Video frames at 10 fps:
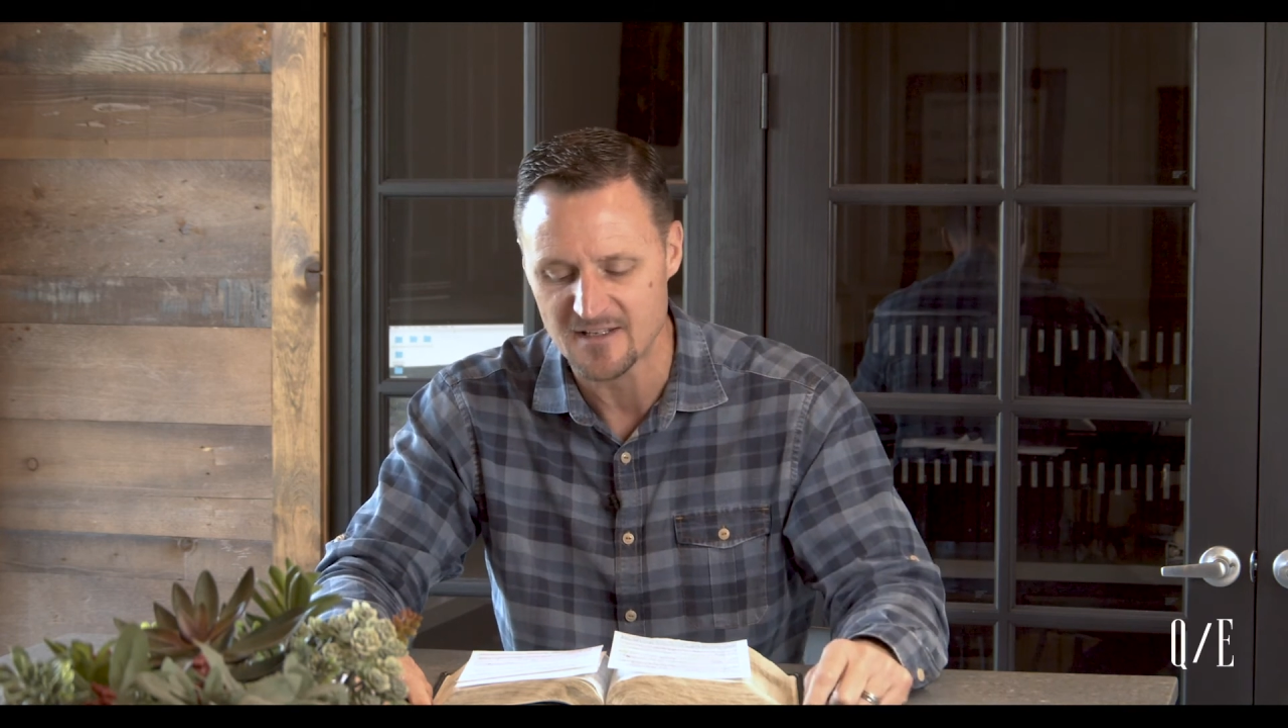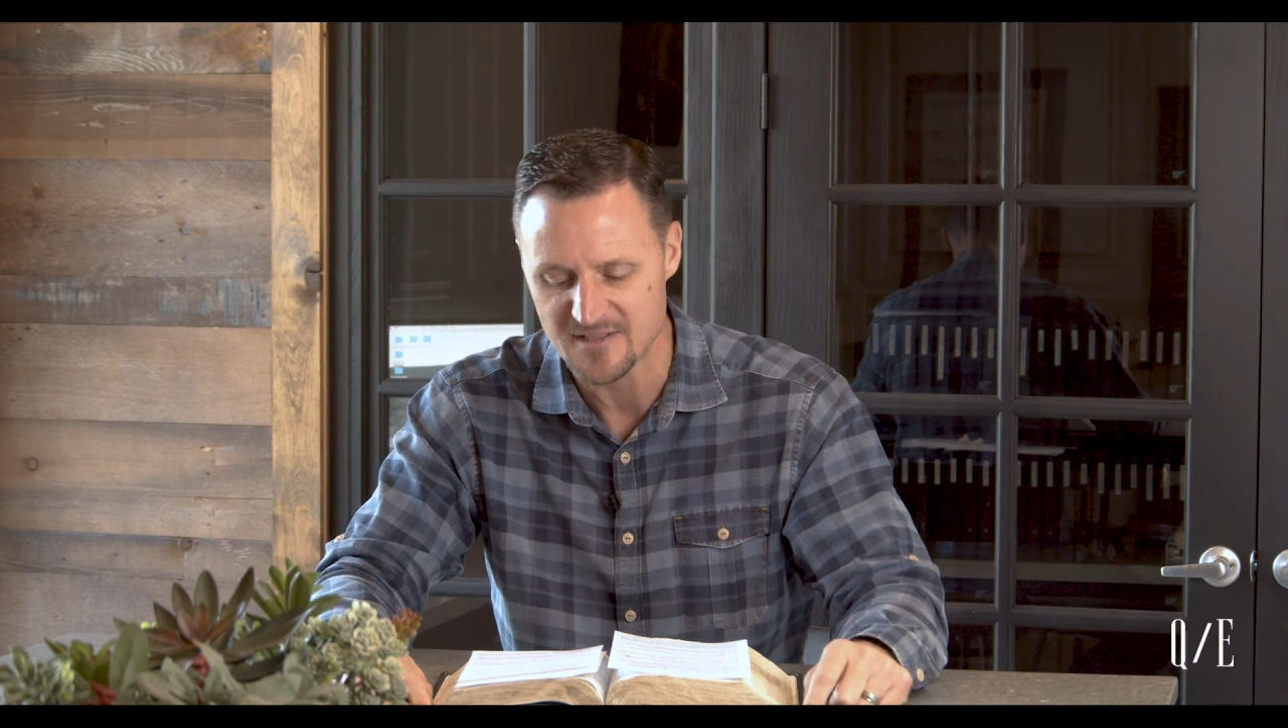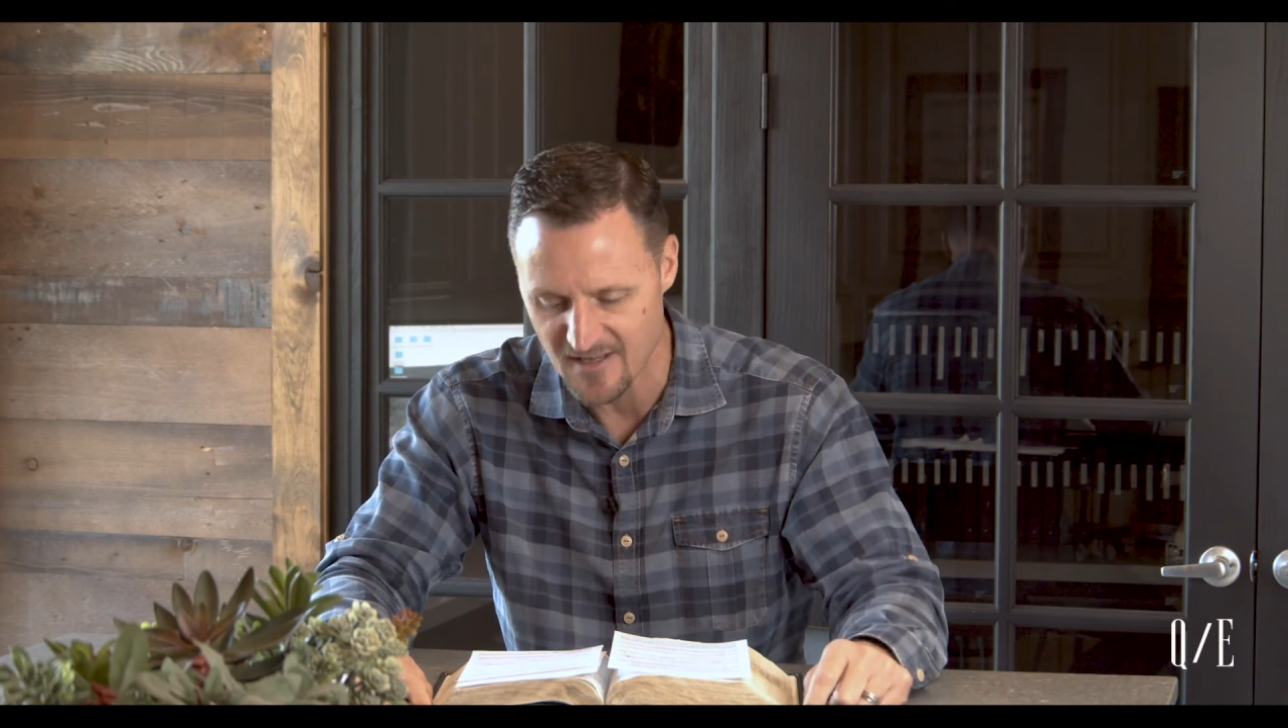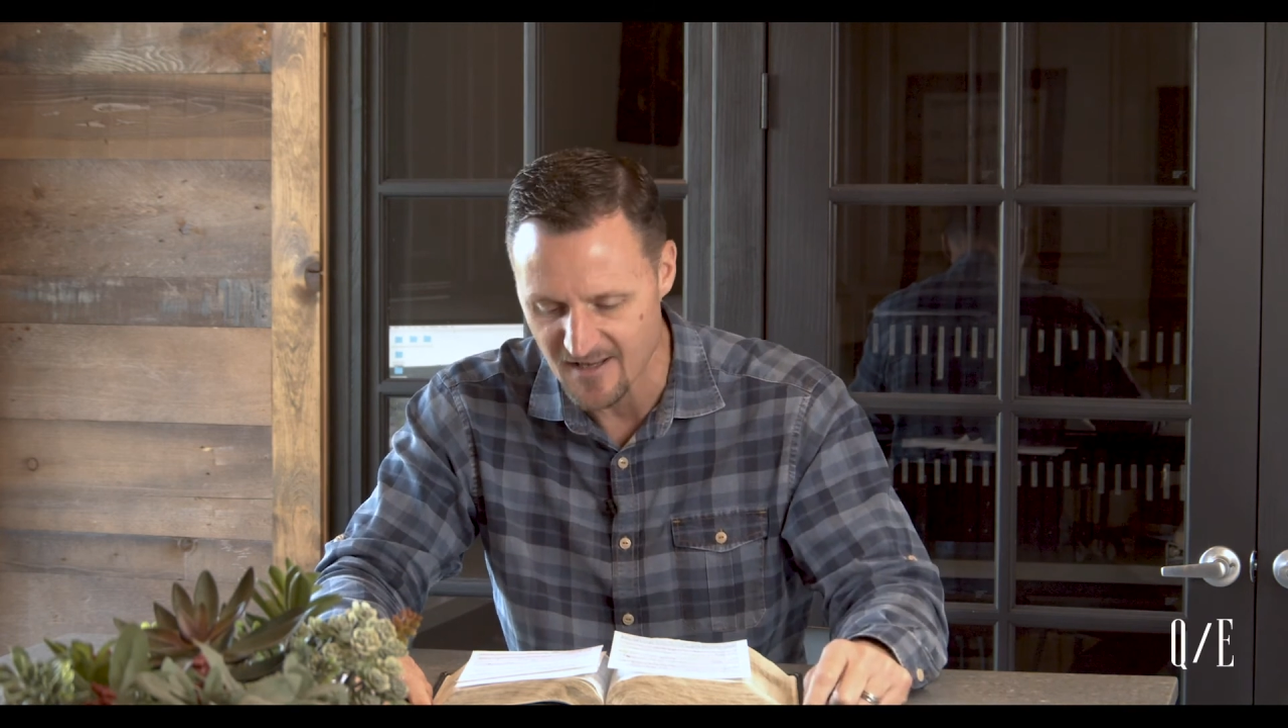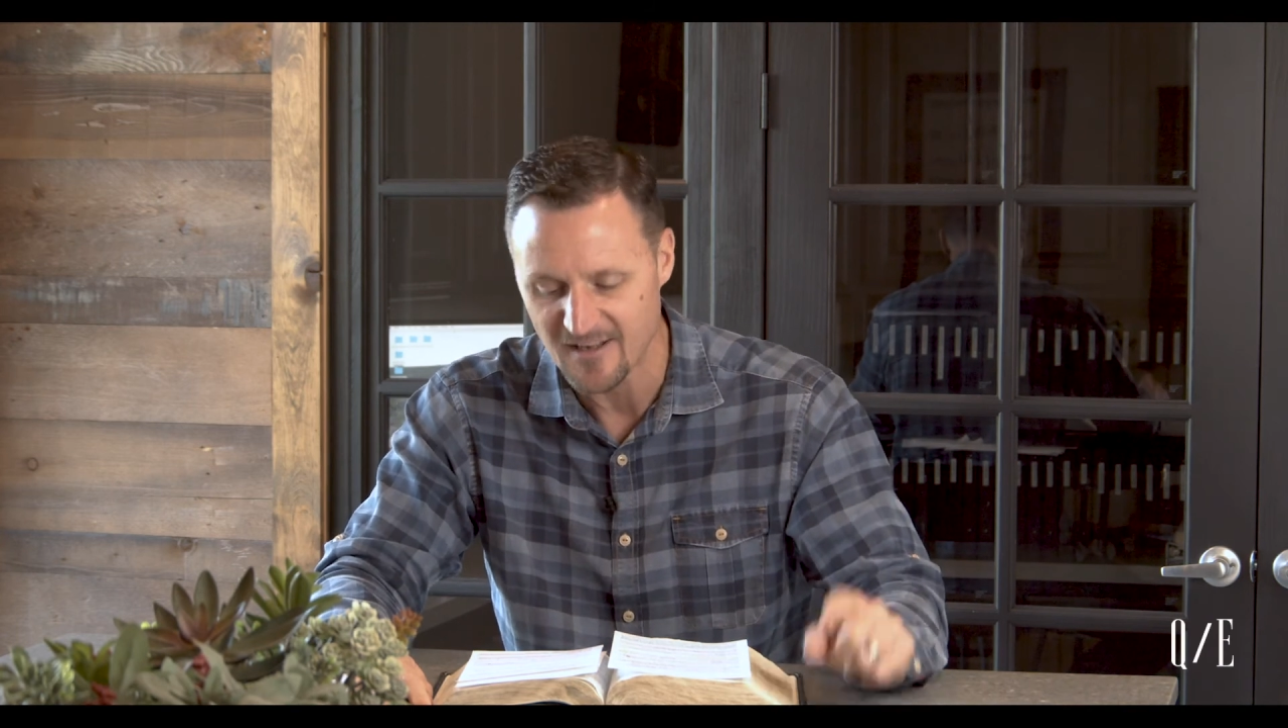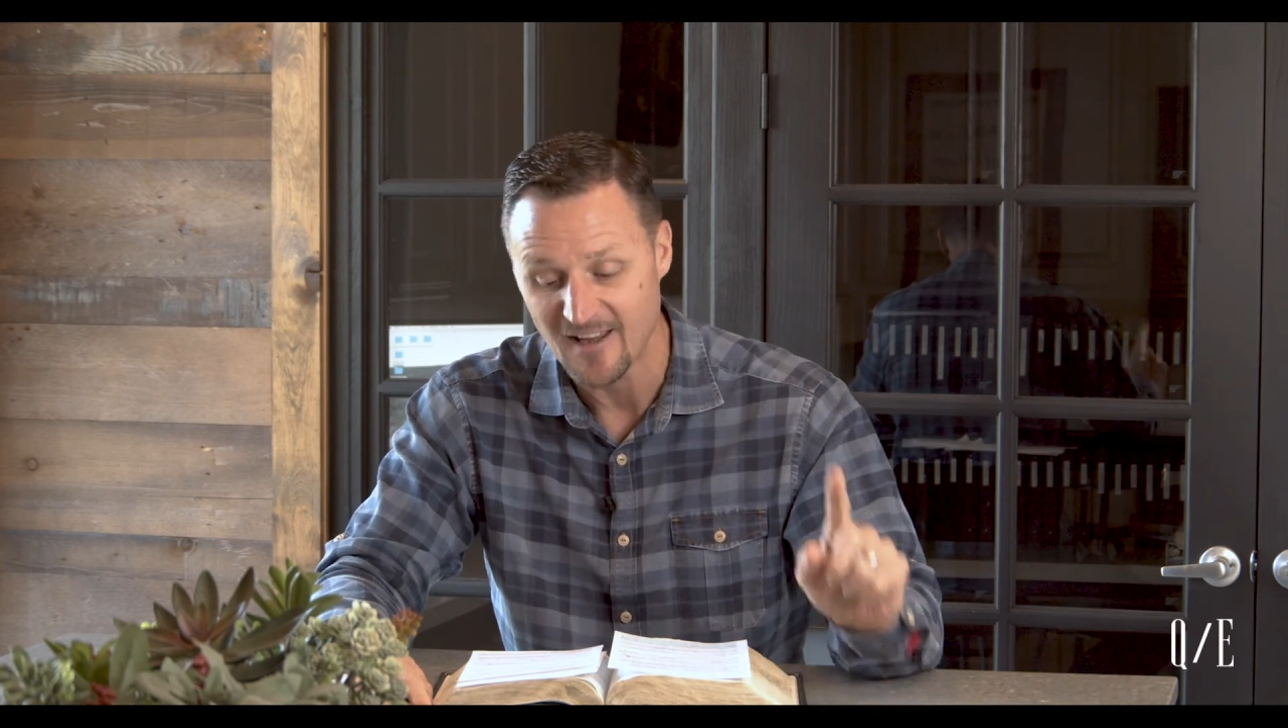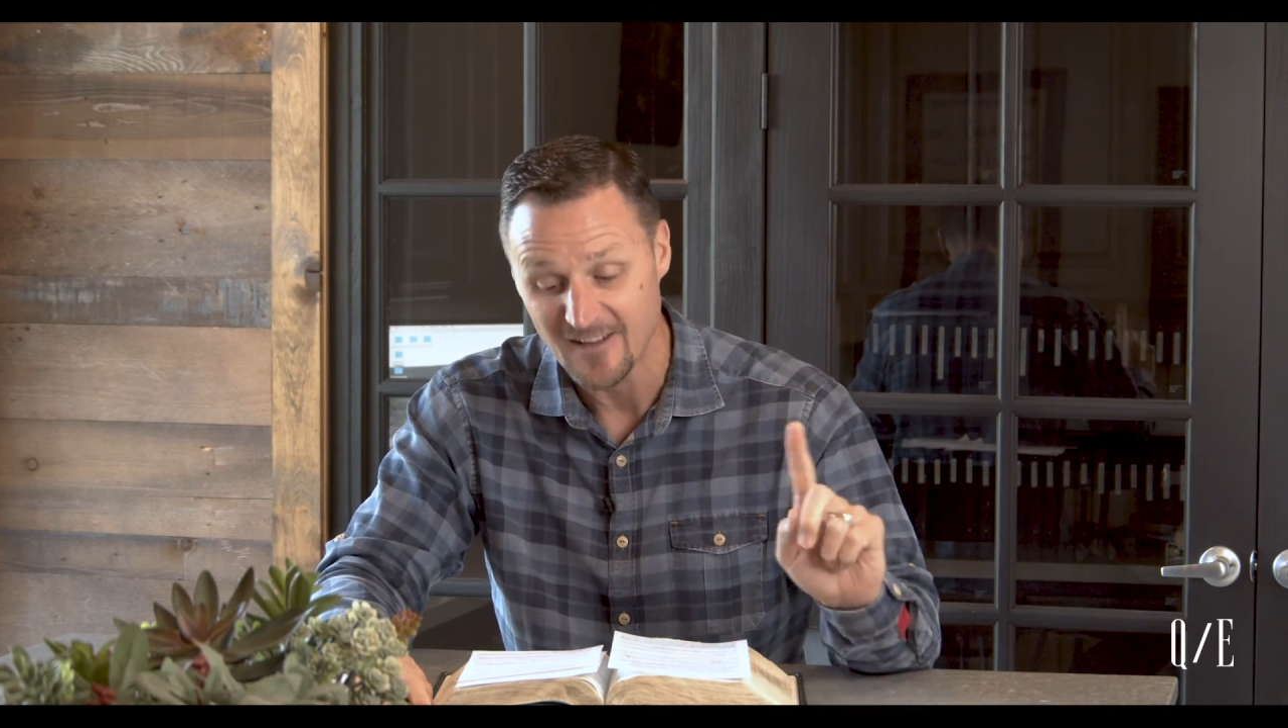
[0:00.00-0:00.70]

son